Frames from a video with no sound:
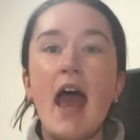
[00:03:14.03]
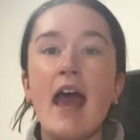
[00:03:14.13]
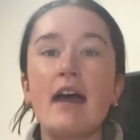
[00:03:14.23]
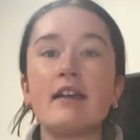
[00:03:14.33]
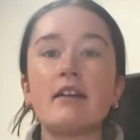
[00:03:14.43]

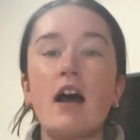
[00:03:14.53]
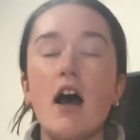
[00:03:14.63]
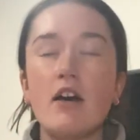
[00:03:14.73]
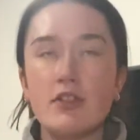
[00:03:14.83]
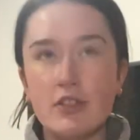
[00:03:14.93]

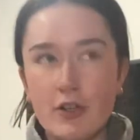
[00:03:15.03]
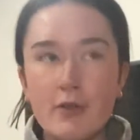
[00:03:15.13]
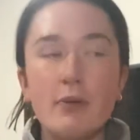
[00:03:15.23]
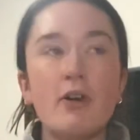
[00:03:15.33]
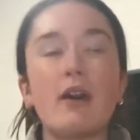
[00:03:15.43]
And
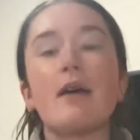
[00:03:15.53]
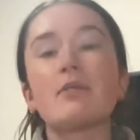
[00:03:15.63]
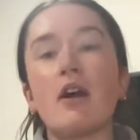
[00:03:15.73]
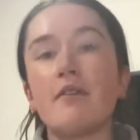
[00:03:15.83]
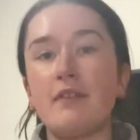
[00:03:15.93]
certain
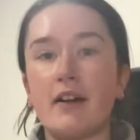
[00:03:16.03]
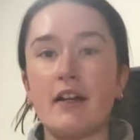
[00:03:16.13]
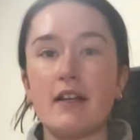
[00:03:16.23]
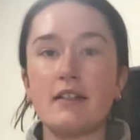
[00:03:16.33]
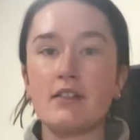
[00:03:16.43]
programs are
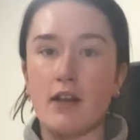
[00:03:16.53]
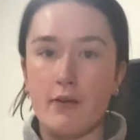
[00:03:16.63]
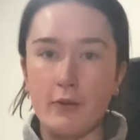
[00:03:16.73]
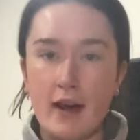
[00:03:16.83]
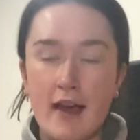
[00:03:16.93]
very
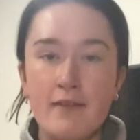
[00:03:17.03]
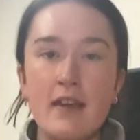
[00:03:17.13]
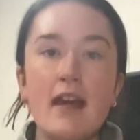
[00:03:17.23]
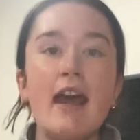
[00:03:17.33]
software heavy,